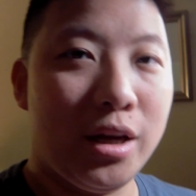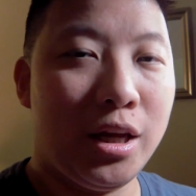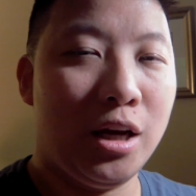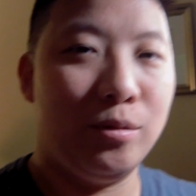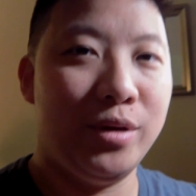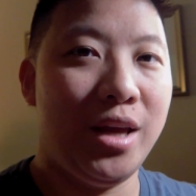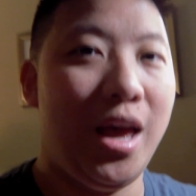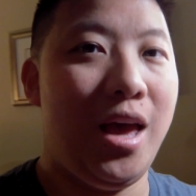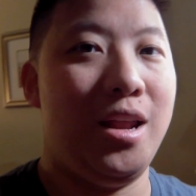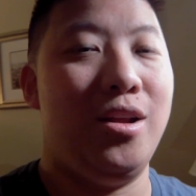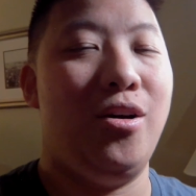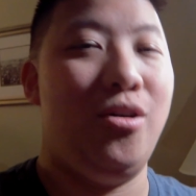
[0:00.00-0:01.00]
hear me
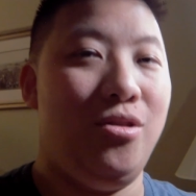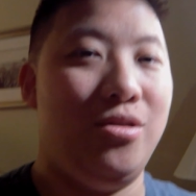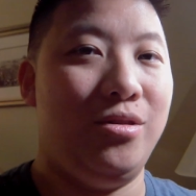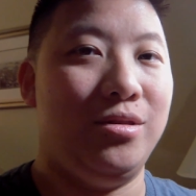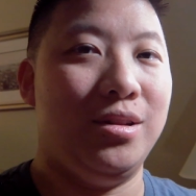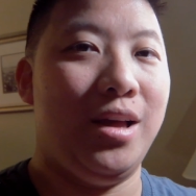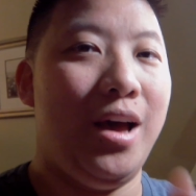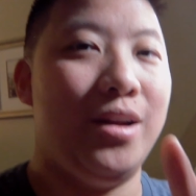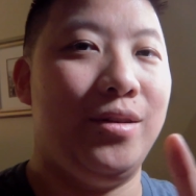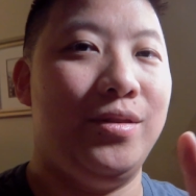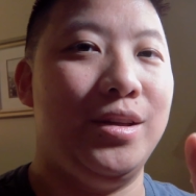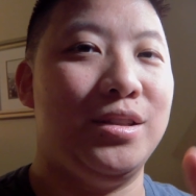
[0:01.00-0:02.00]
at all out
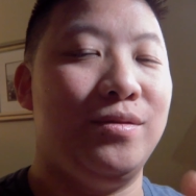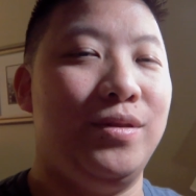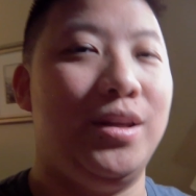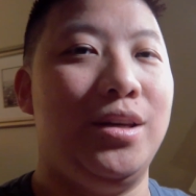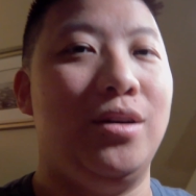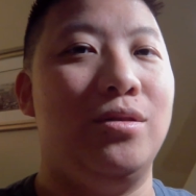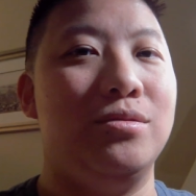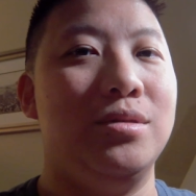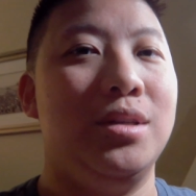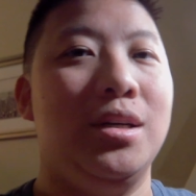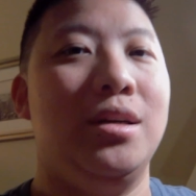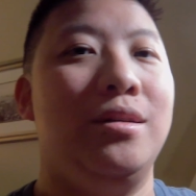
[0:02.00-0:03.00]
of this video,
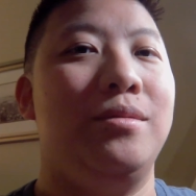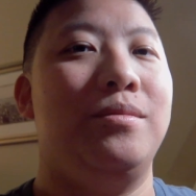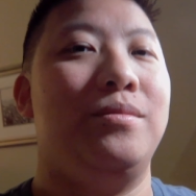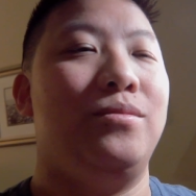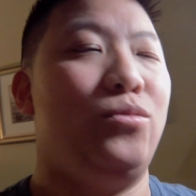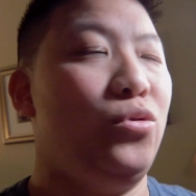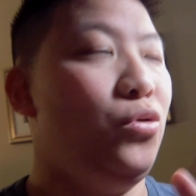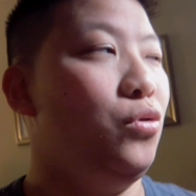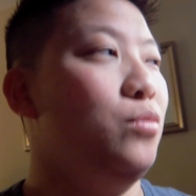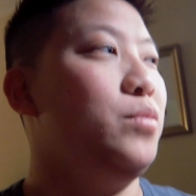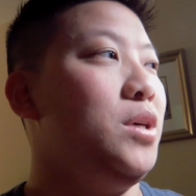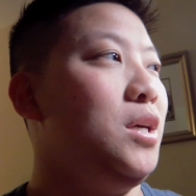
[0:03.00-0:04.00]
you'll
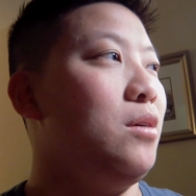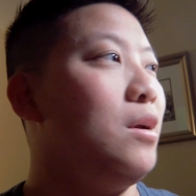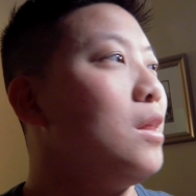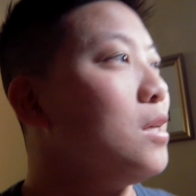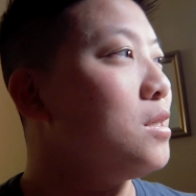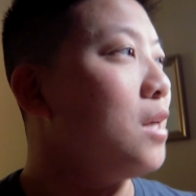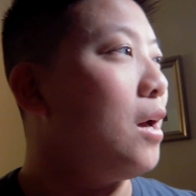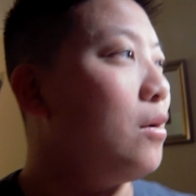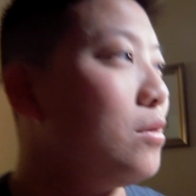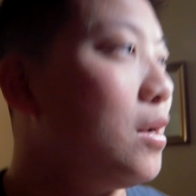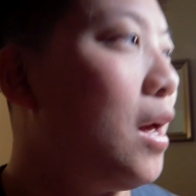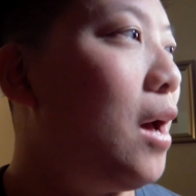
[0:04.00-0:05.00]
be hearing the
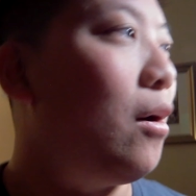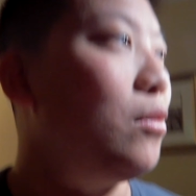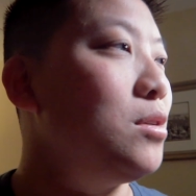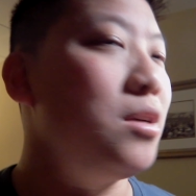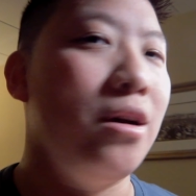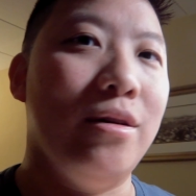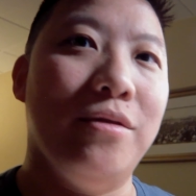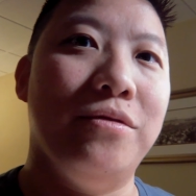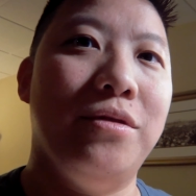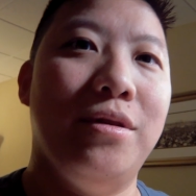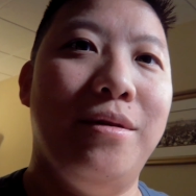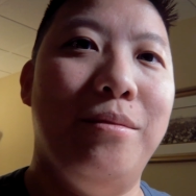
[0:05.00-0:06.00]
sound out of
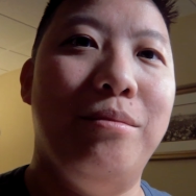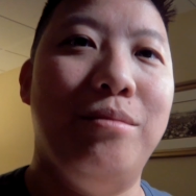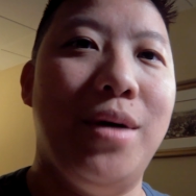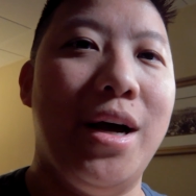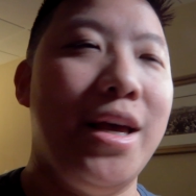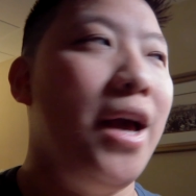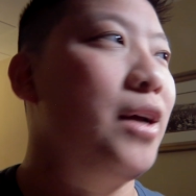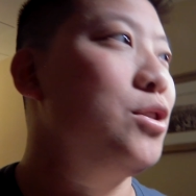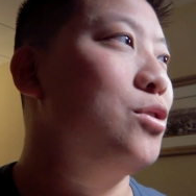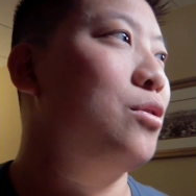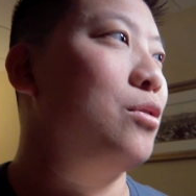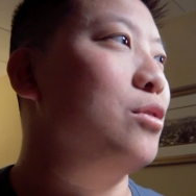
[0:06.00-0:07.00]
my
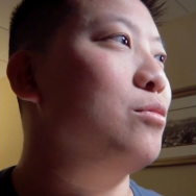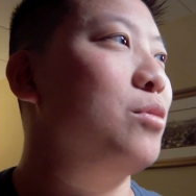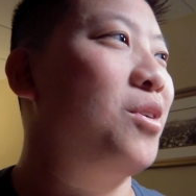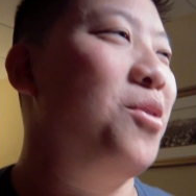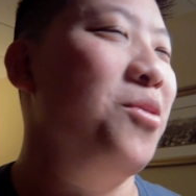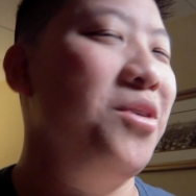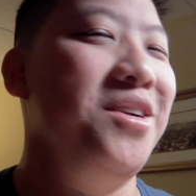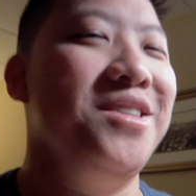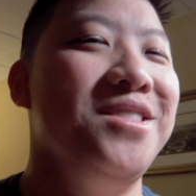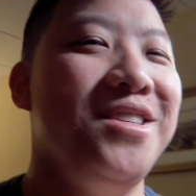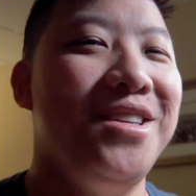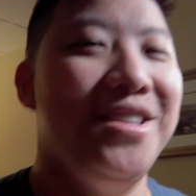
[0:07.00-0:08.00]
external recorder.
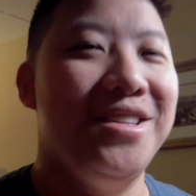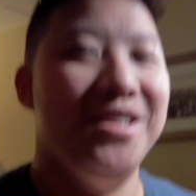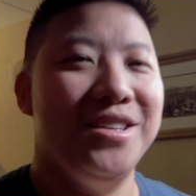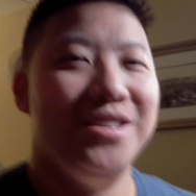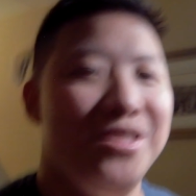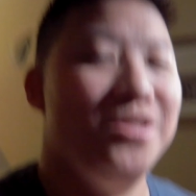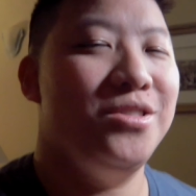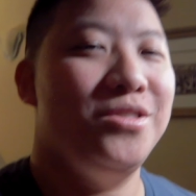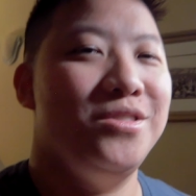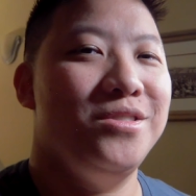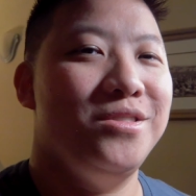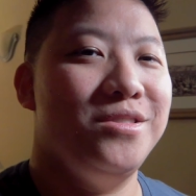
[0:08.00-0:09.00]

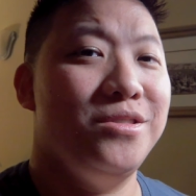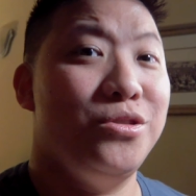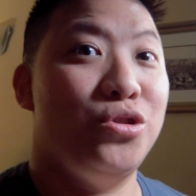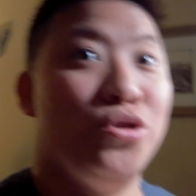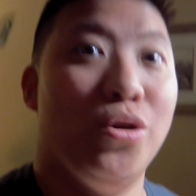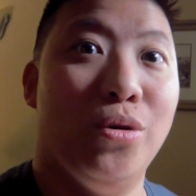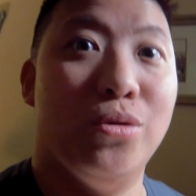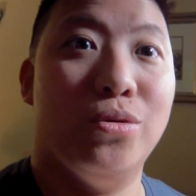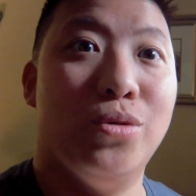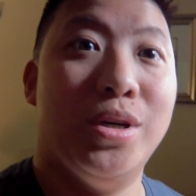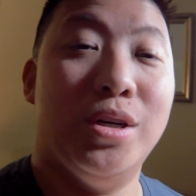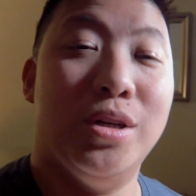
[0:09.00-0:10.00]
So,